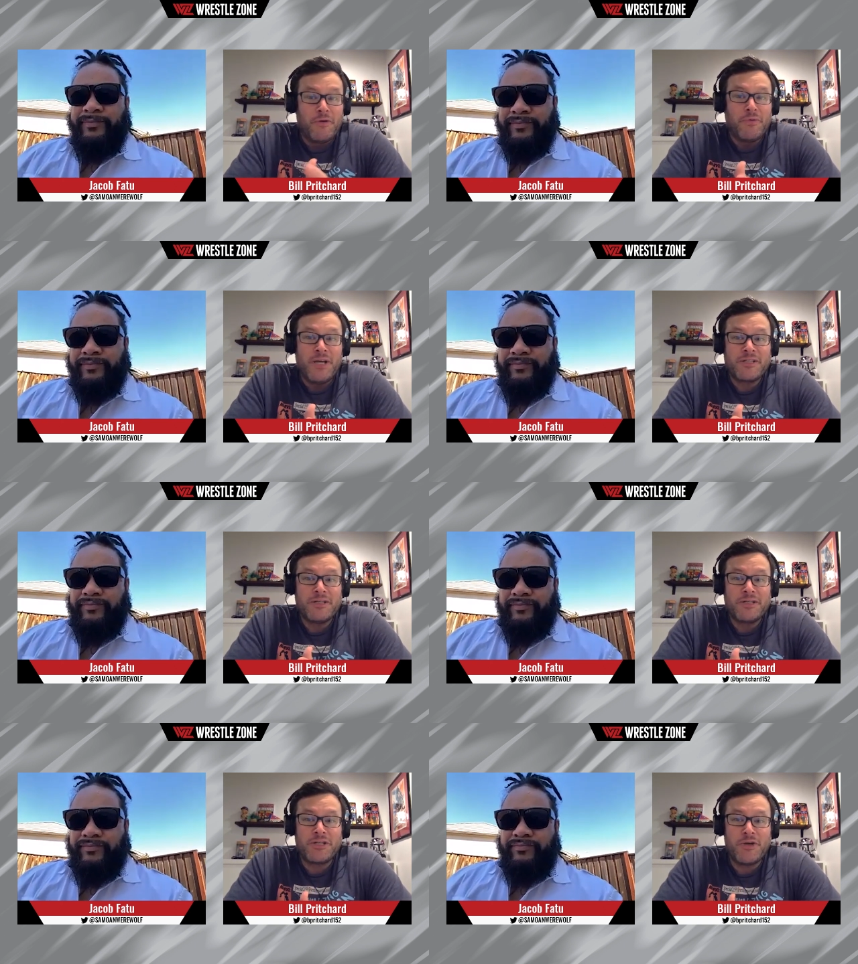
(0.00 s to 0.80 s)

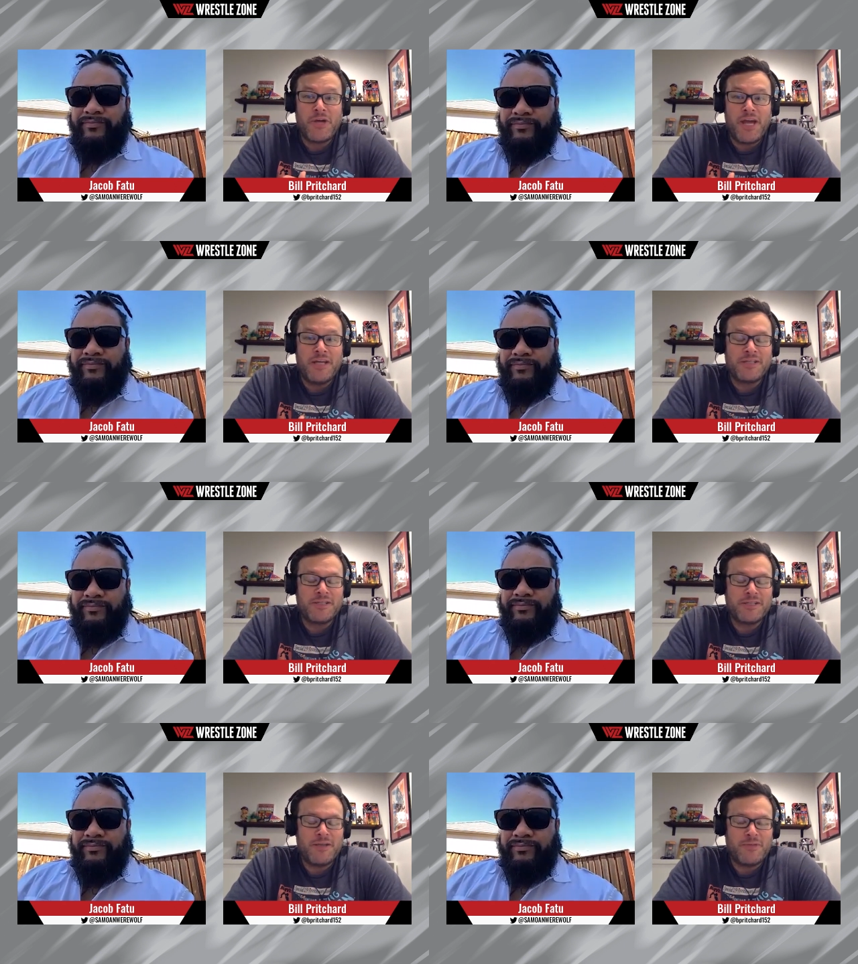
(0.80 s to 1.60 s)
Speaker 1: Wrestling Showcase
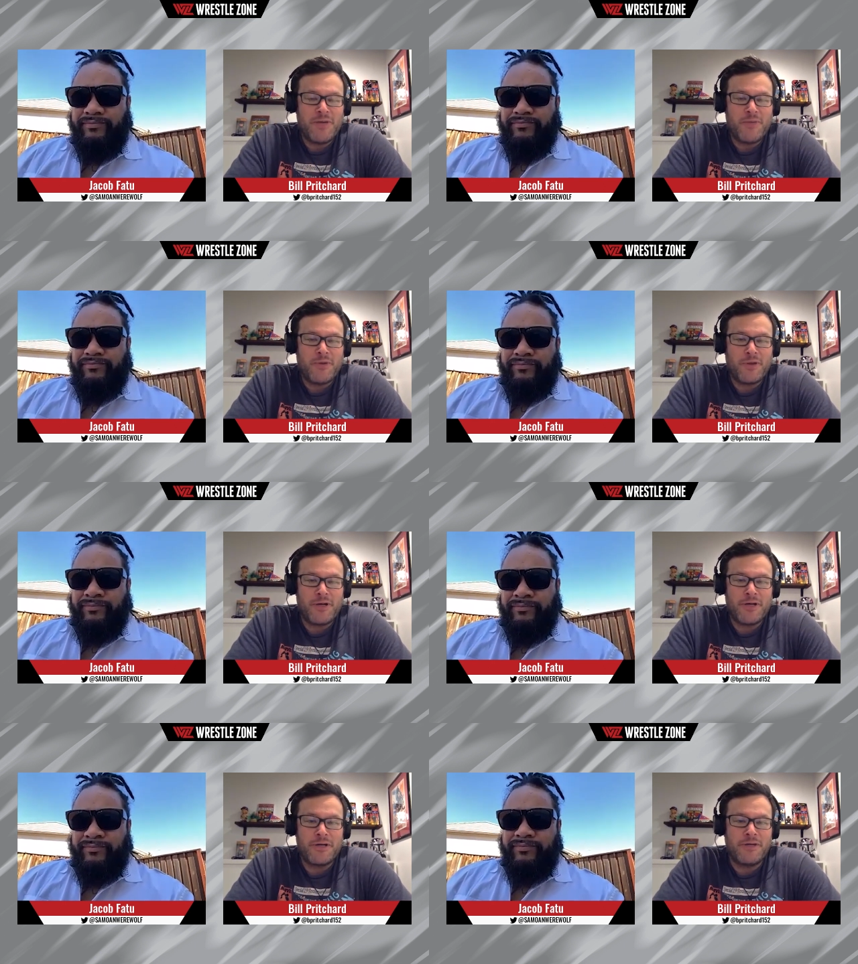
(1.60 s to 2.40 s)
is September
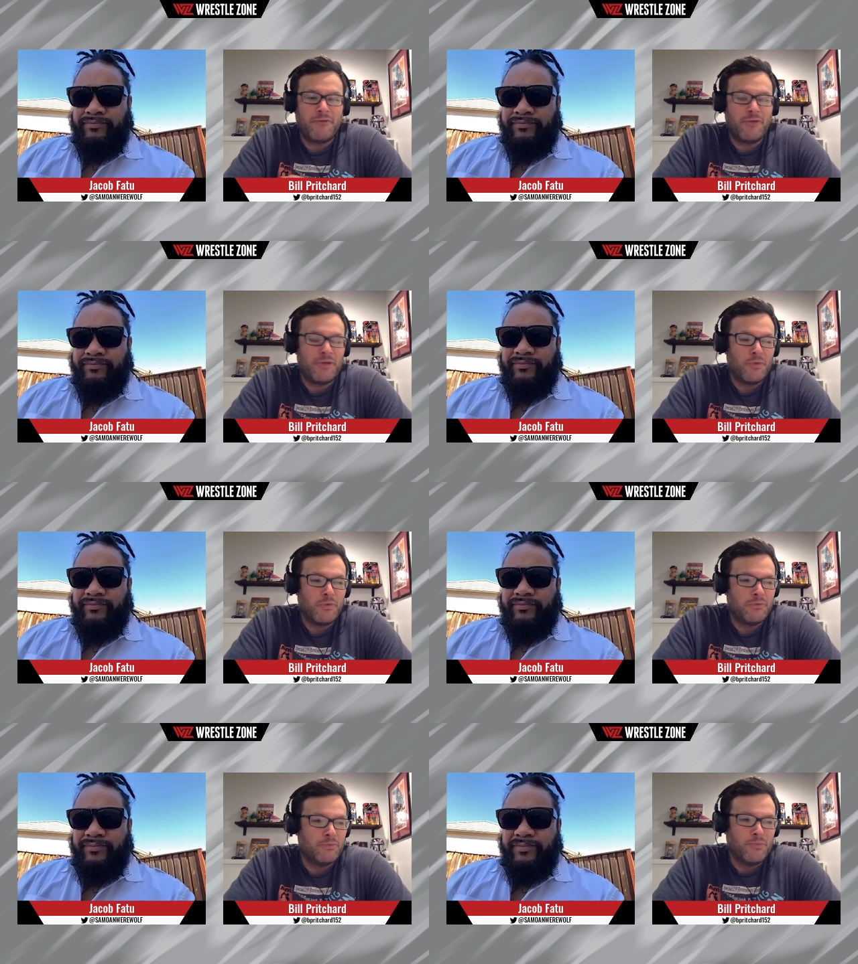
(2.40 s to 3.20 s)
3rd. If you
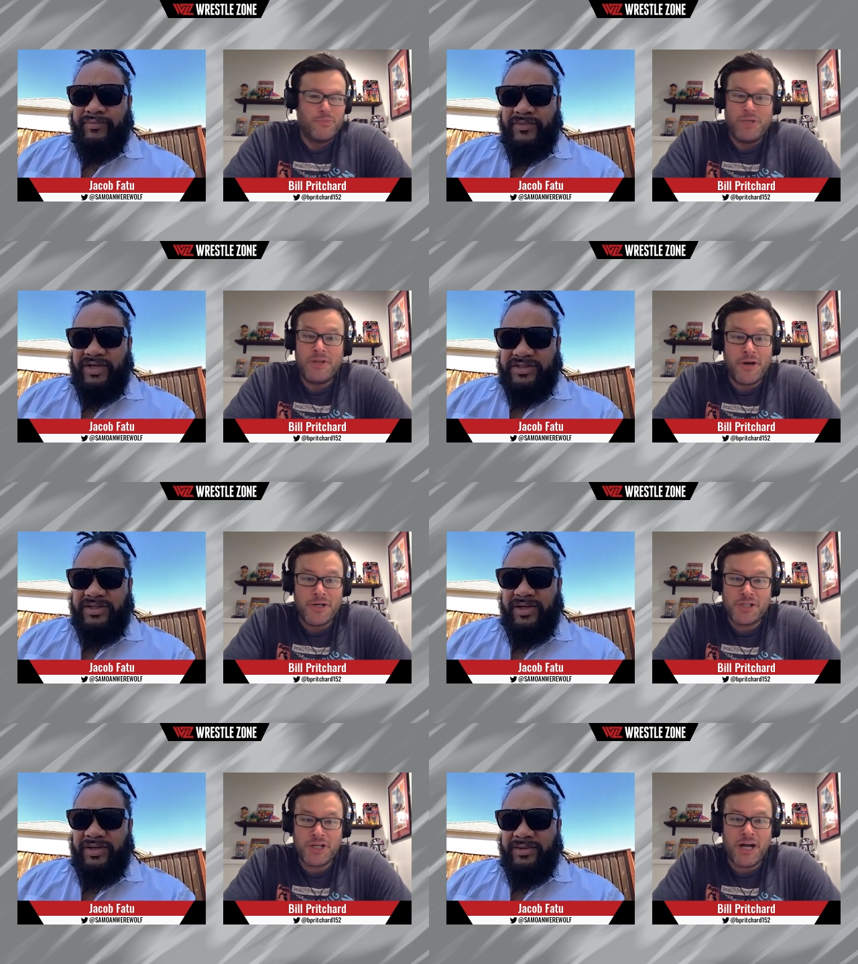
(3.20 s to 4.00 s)
can be there
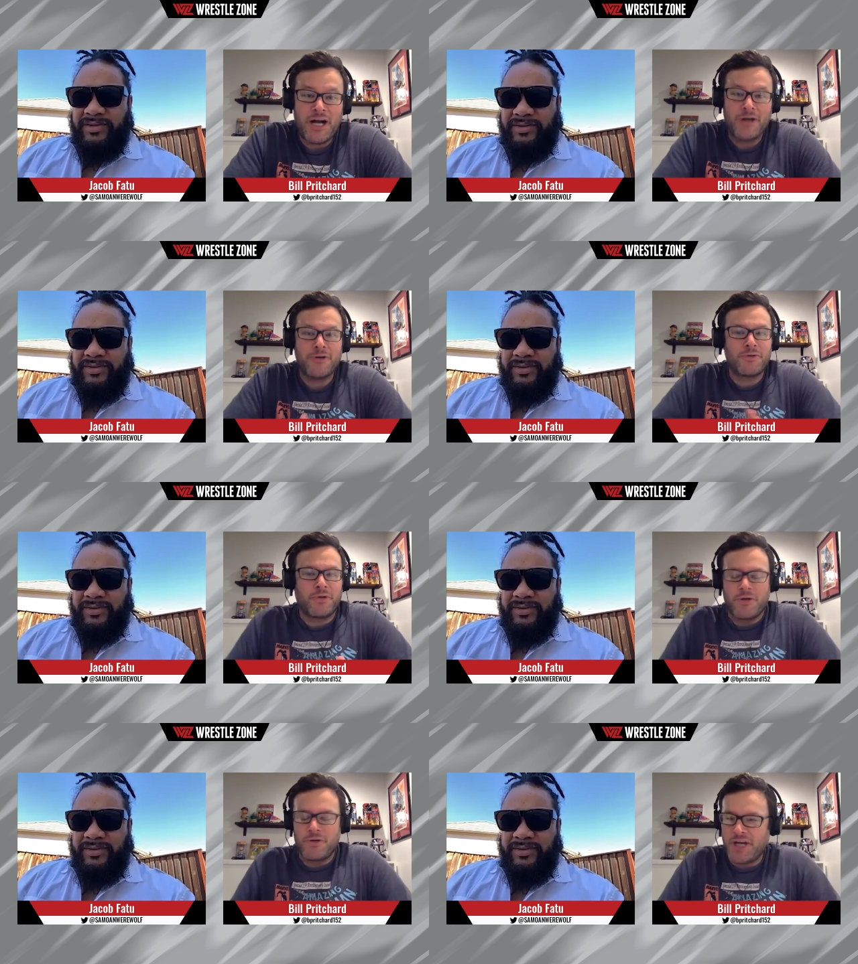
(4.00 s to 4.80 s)
in Chicago,
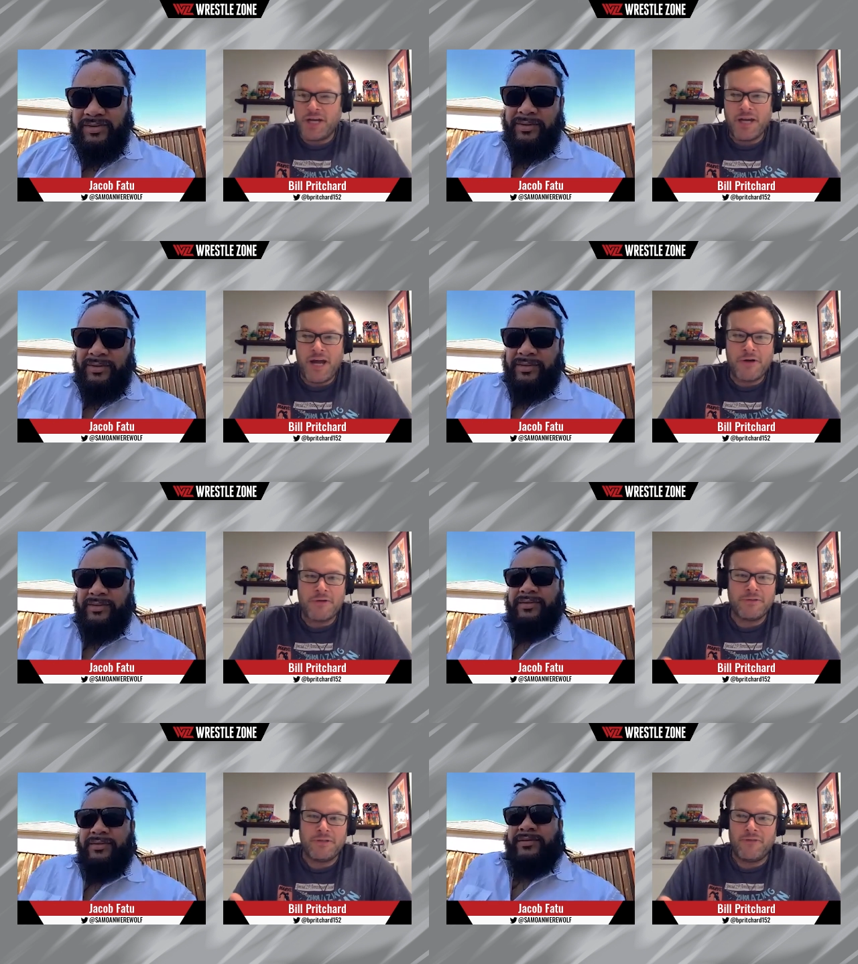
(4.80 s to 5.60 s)
go check it
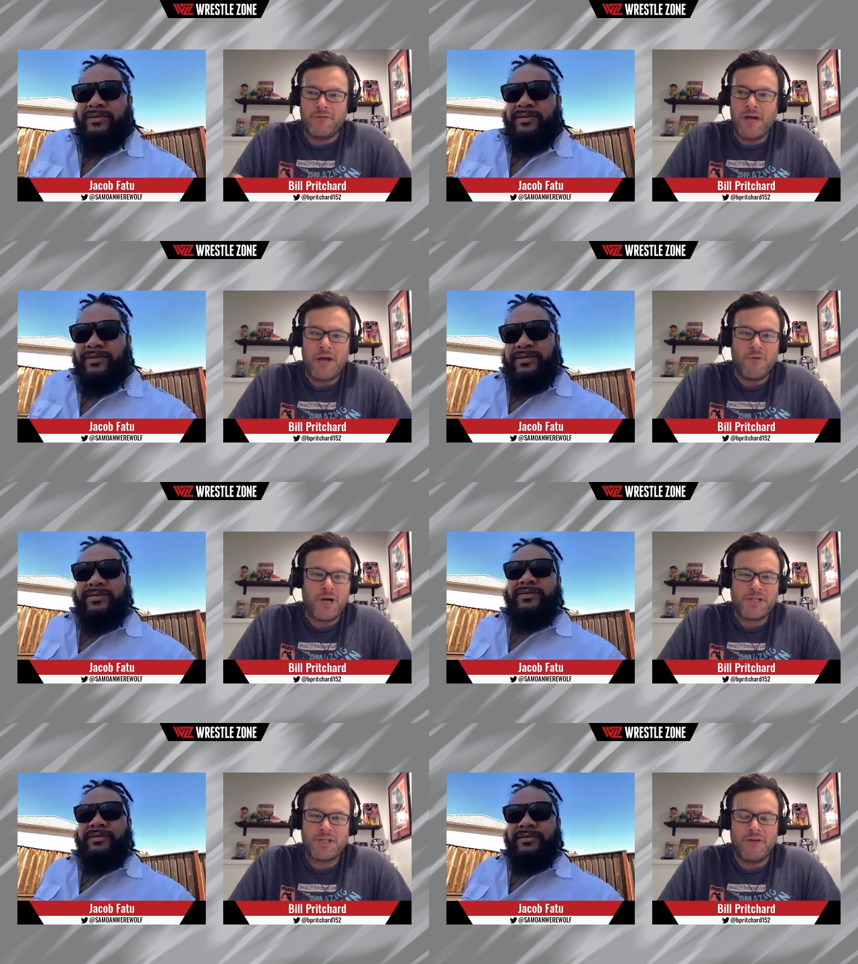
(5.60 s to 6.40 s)
out. If not,
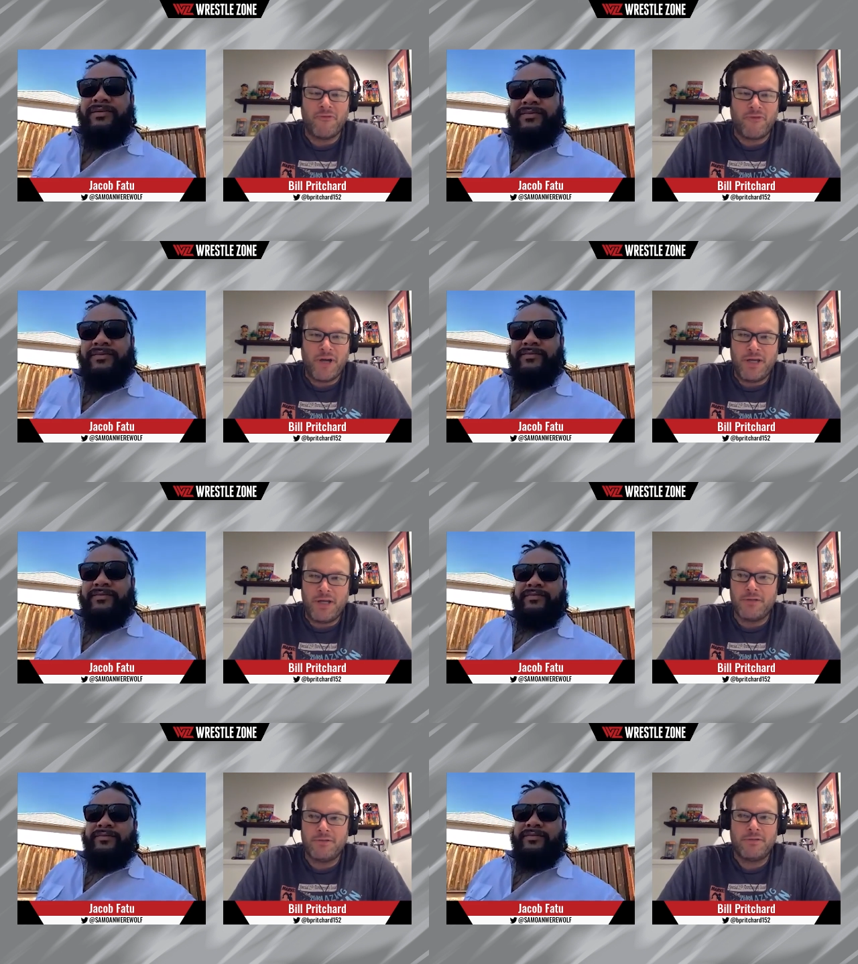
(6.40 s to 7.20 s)
watch it on FITE.